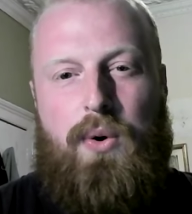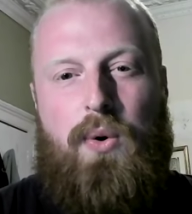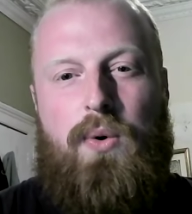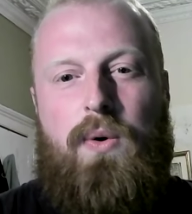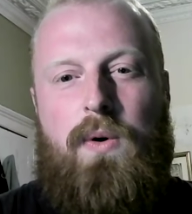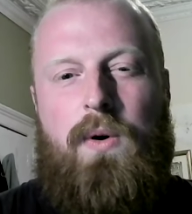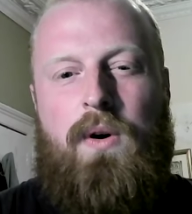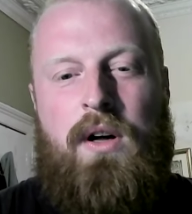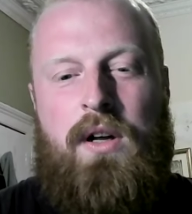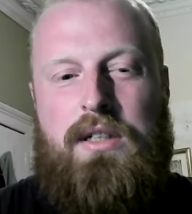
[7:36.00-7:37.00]

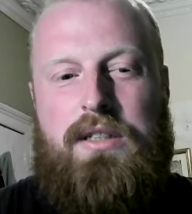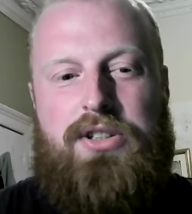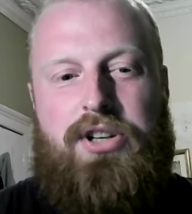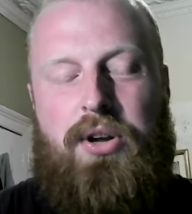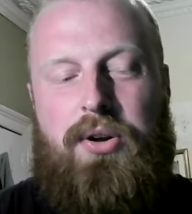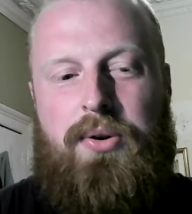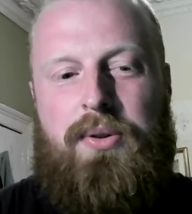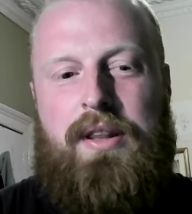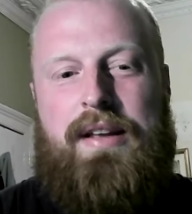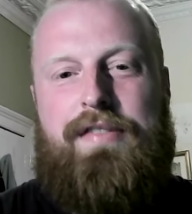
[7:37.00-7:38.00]
core to
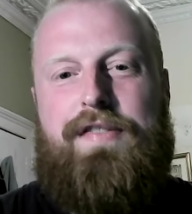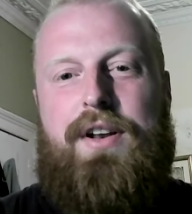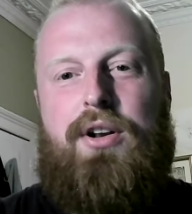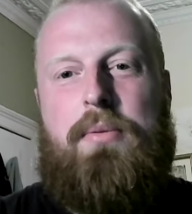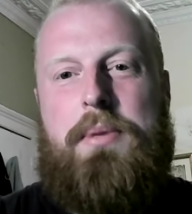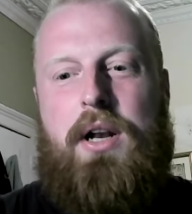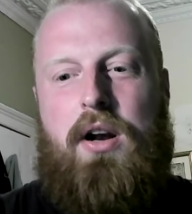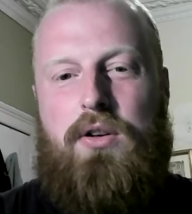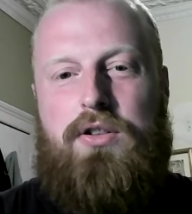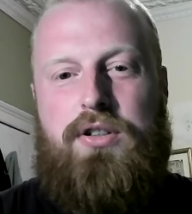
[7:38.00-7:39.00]
the
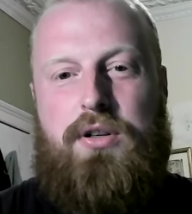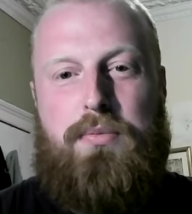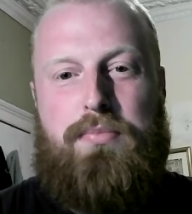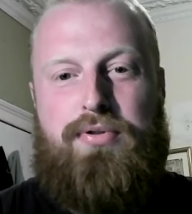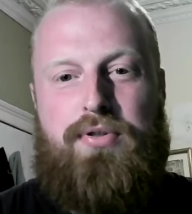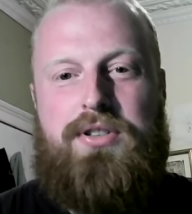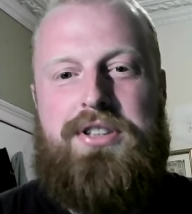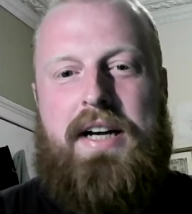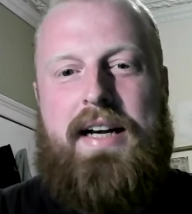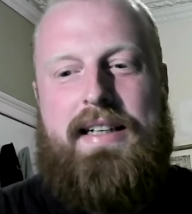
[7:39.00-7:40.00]
phenomenological
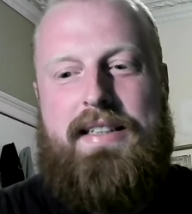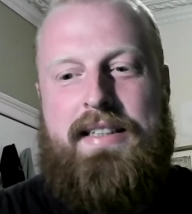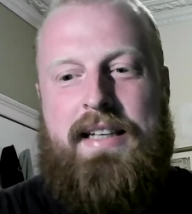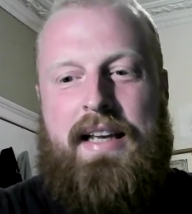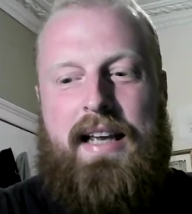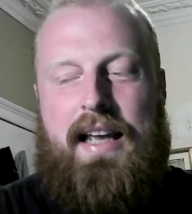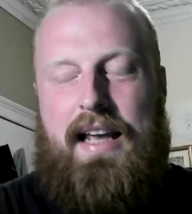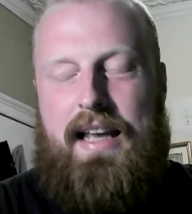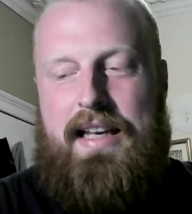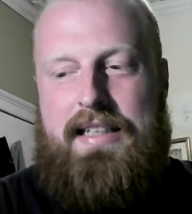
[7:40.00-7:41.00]
project
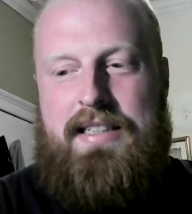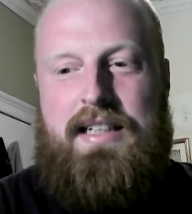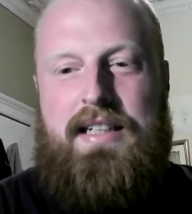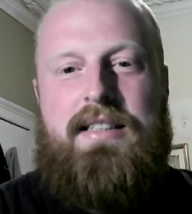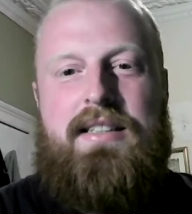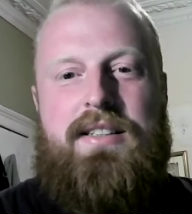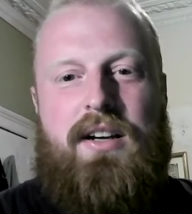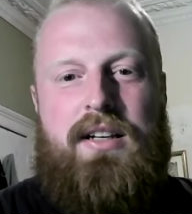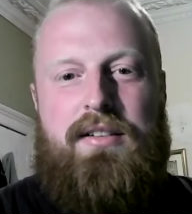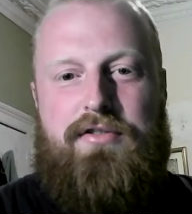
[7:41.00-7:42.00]
is an
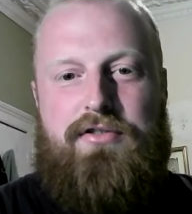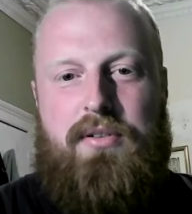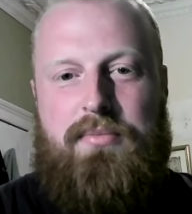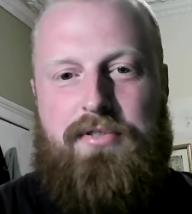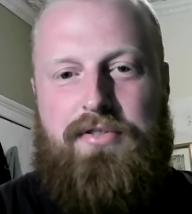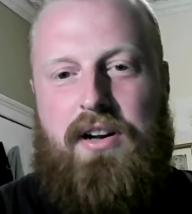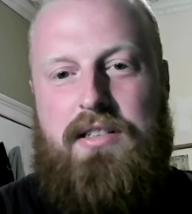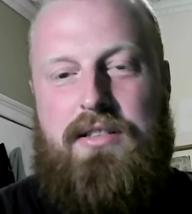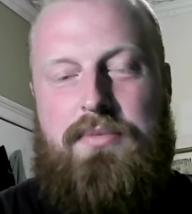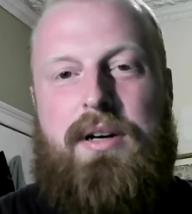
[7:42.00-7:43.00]
insight from
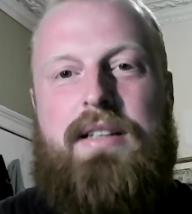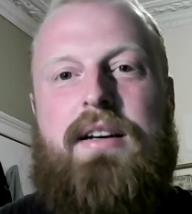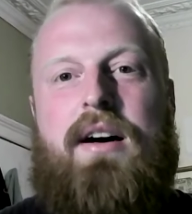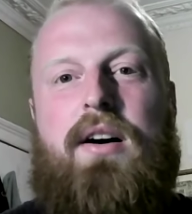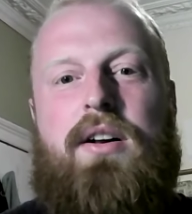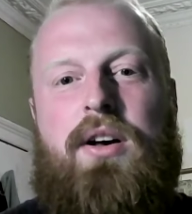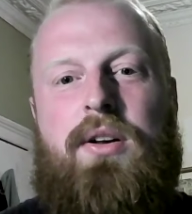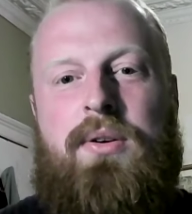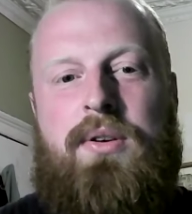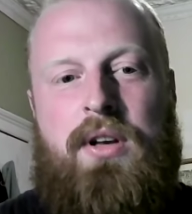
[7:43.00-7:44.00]
Franz
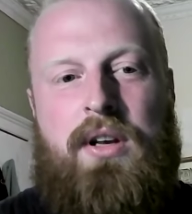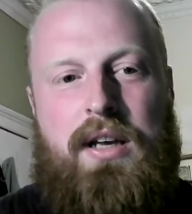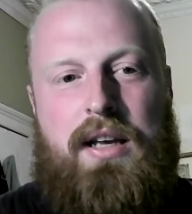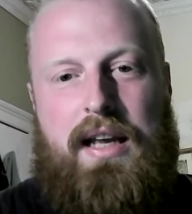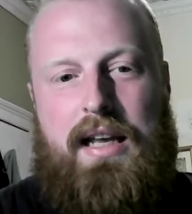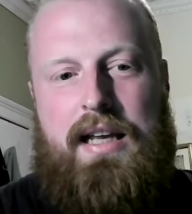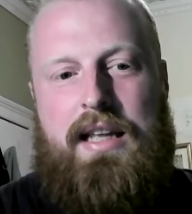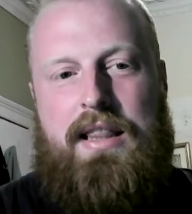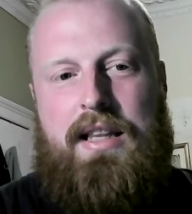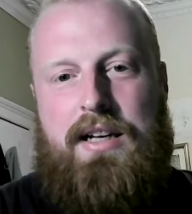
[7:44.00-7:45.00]
Brentano
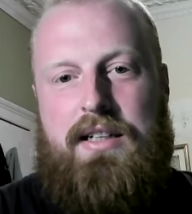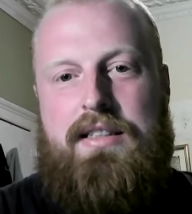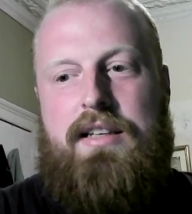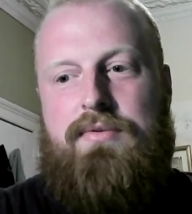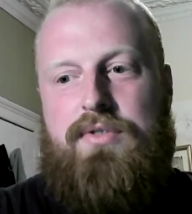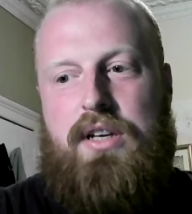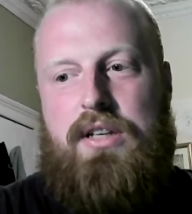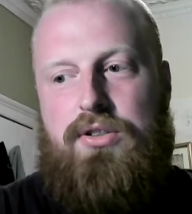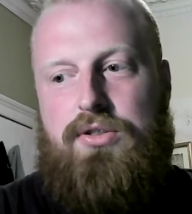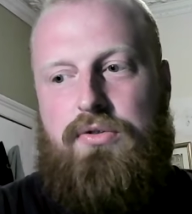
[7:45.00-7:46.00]
in the 19th
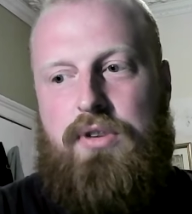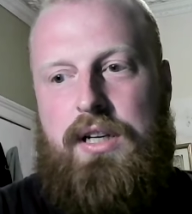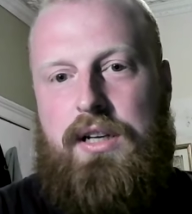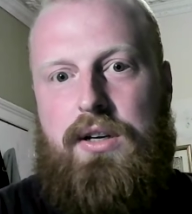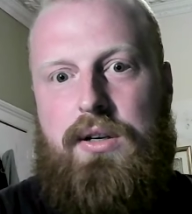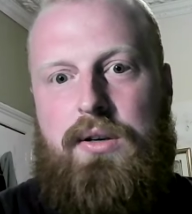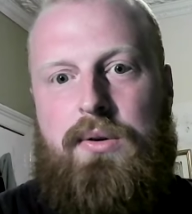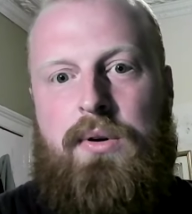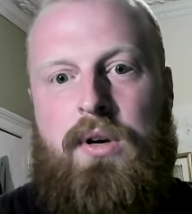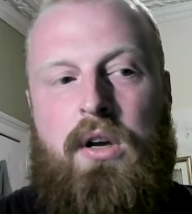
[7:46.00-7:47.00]
century, who